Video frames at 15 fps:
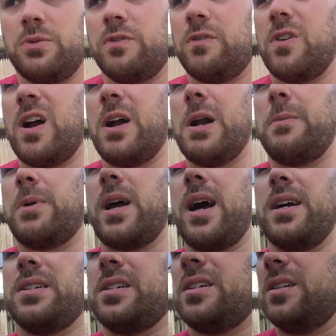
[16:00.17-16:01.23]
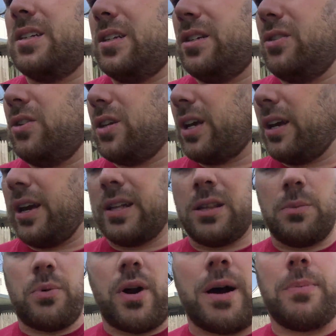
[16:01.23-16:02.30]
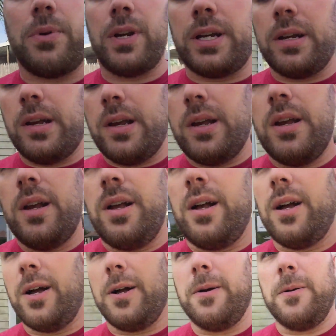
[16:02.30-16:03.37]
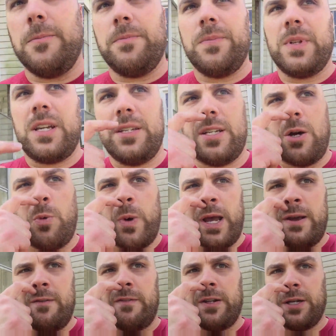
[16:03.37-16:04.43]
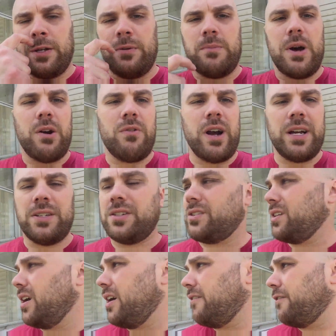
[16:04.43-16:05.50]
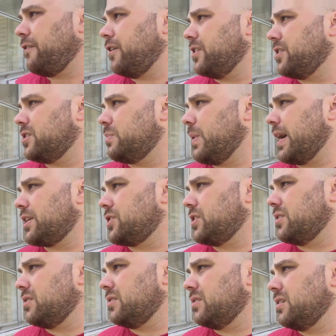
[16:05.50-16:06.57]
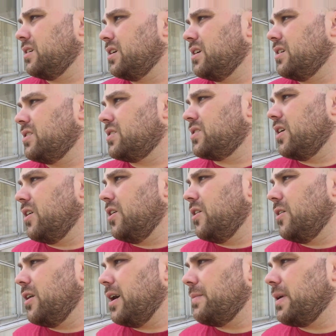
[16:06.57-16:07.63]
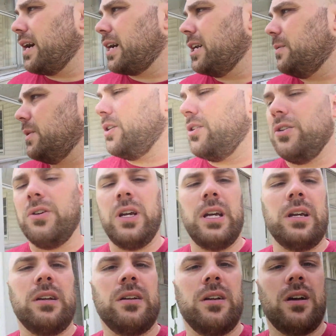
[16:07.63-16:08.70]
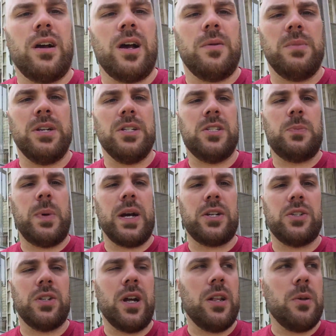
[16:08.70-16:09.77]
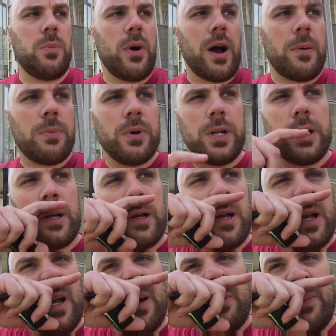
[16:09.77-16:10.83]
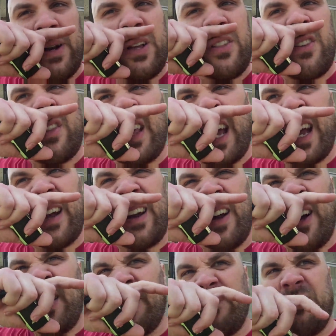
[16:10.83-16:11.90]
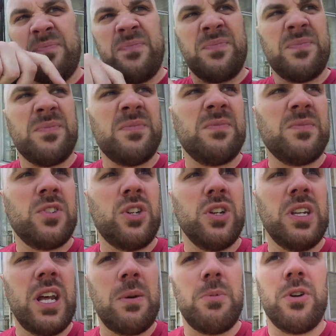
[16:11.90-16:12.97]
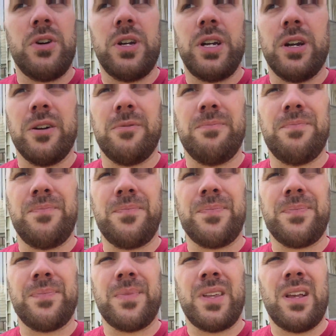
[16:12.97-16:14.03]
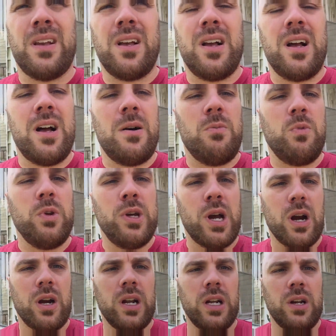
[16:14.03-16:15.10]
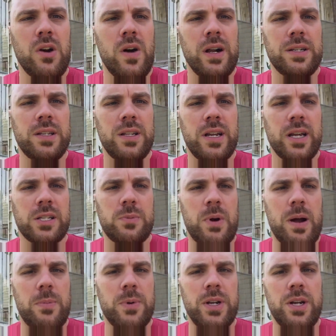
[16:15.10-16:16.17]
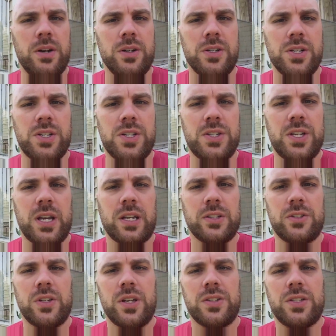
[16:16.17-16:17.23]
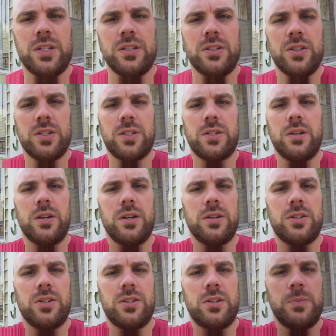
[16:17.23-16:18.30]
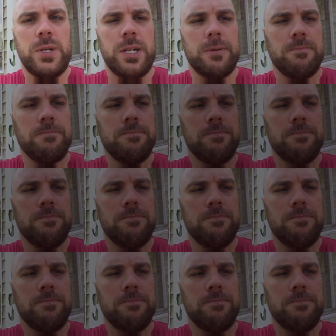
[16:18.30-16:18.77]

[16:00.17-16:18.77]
moving around, I'm constantly looking at the property because I waived my rights for inspection. So I'm not going doing an inspection on the property. But other than that, good neighborhood here. We are going to go on to the next property here in just a second. So I'll see you in just a minute.